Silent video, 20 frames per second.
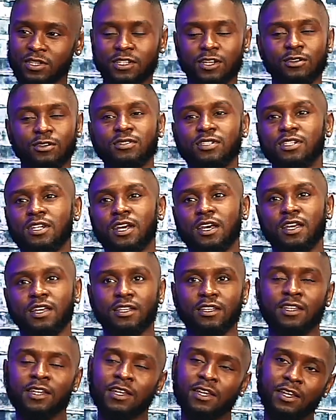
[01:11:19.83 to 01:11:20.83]
So it's
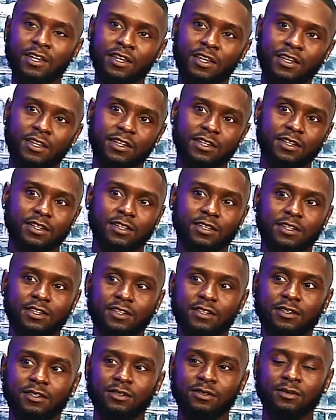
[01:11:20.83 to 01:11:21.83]
like
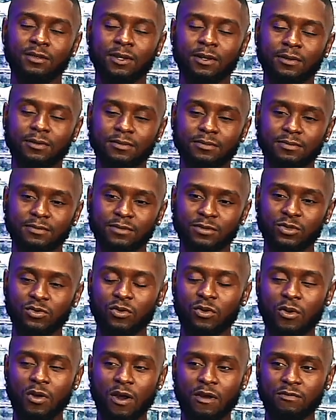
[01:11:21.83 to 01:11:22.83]
you know, you
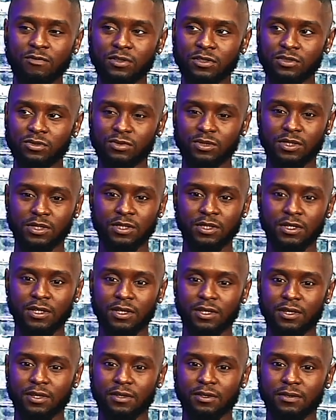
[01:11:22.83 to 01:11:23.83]
go off what you good
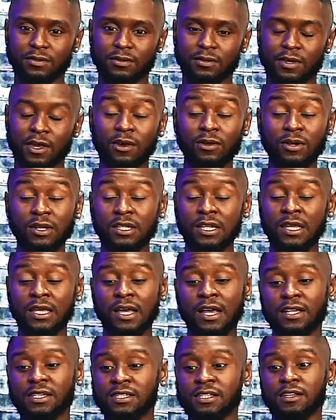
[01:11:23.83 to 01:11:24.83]
at. Mm. Only mm-hmm. thing
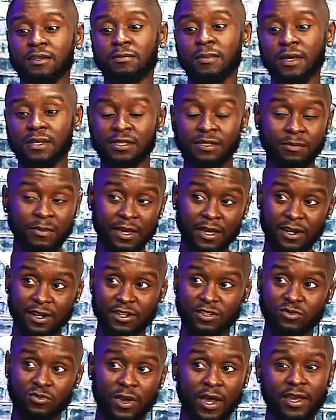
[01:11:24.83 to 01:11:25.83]
I can say about somebody
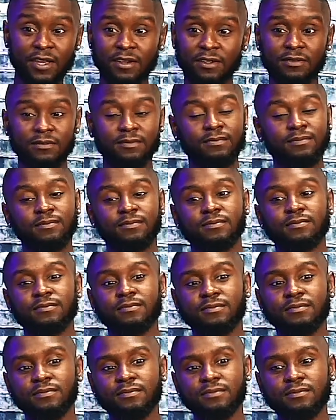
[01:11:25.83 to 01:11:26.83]
that's writing,
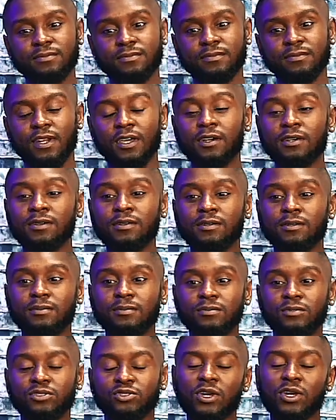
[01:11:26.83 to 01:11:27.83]

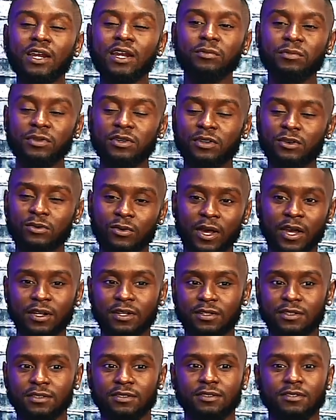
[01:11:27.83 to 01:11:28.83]
um, try to be a
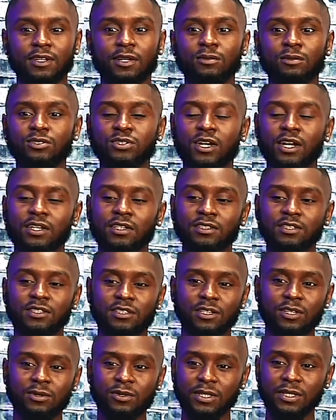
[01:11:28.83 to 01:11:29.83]
writer. Don't try to
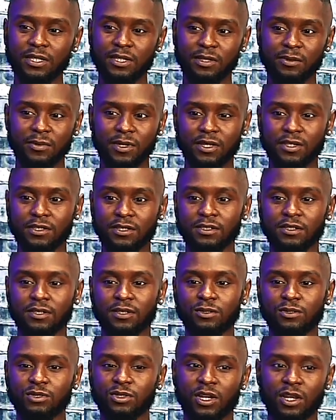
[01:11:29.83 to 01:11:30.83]
just go in there and make a
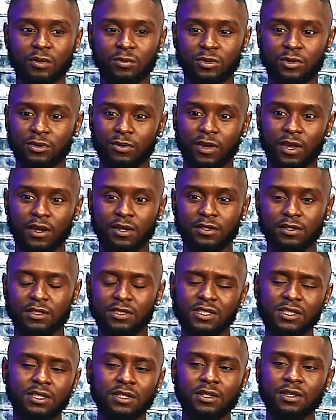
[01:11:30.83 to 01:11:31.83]
song. Try to be a writer
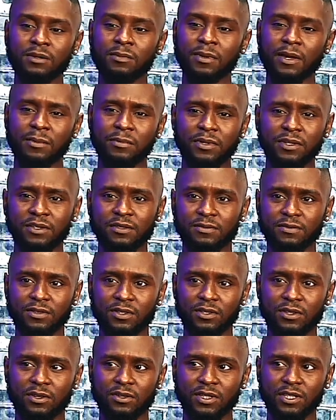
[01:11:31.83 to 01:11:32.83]
because it'll come out better for
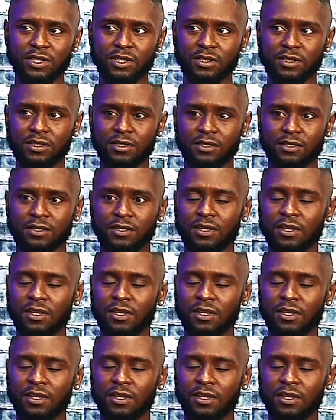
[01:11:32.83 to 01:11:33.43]
you on the end.